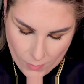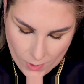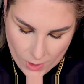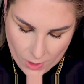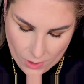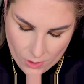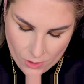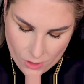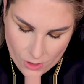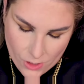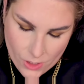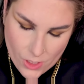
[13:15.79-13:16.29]

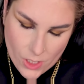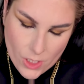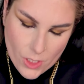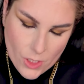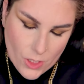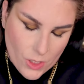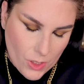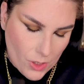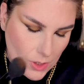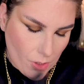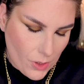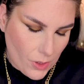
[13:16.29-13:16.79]
And just
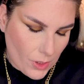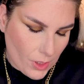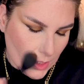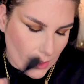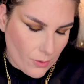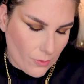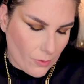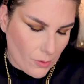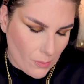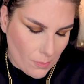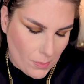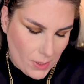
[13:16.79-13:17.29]
kind
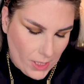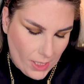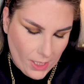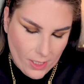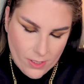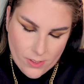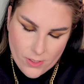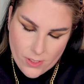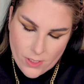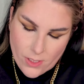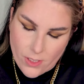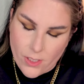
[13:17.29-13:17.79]
of
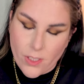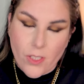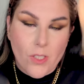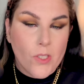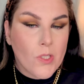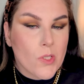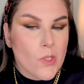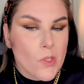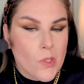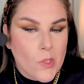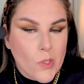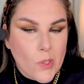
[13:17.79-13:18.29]
repeat
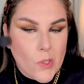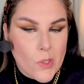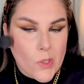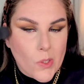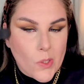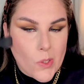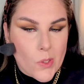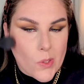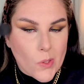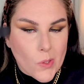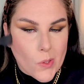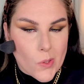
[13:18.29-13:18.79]

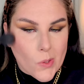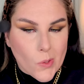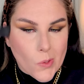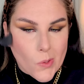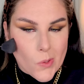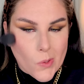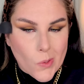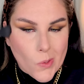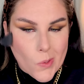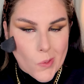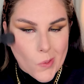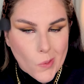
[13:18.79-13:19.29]
as
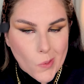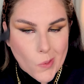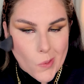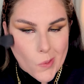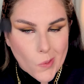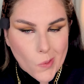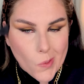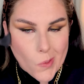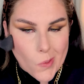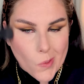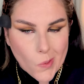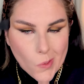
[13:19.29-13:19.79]

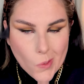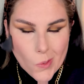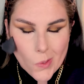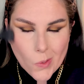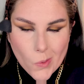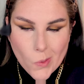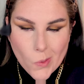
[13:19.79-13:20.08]
needed.